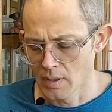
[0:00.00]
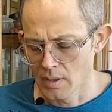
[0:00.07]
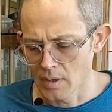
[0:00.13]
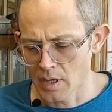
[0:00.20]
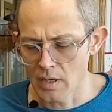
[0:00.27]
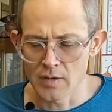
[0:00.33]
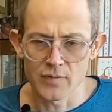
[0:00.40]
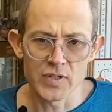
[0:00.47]

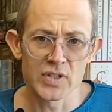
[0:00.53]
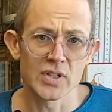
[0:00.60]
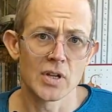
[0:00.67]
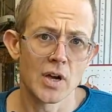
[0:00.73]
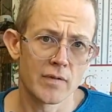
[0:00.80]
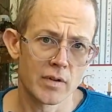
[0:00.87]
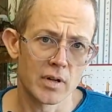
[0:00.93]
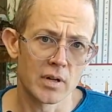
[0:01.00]
Kind of
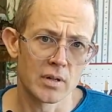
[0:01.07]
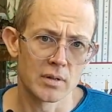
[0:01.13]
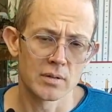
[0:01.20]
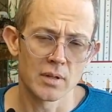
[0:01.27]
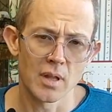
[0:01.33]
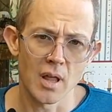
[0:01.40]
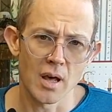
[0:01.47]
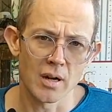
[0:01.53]
discover a
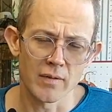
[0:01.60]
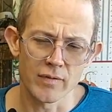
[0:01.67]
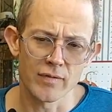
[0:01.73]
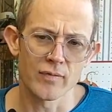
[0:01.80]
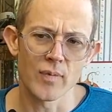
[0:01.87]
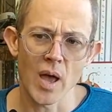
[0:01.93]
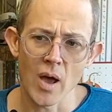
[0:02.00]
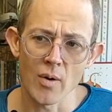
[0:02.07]
lot of
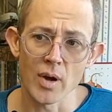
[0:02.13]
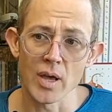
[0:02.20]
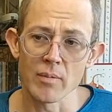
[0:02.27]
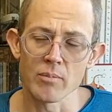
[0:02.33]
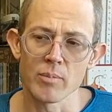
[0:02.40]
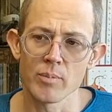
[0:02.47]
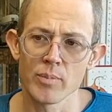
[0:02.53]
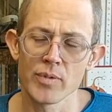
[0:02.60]
how I
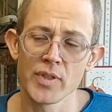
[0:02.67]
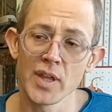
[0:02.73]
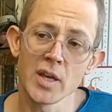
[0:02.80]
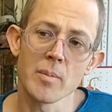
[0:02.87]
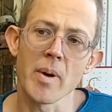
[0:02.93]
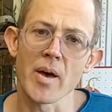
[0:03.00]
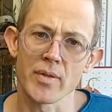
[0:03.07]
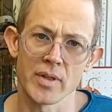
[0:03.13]
think
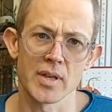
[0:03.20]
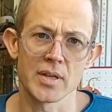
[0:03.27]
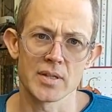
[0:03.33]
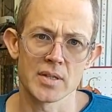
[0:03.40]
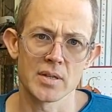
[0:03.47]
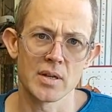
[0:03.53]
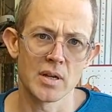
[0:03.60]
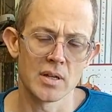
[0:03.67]
about things,
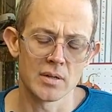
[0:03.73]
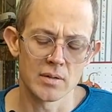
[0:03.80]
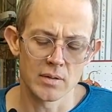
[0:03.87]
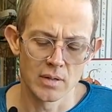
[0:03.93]
and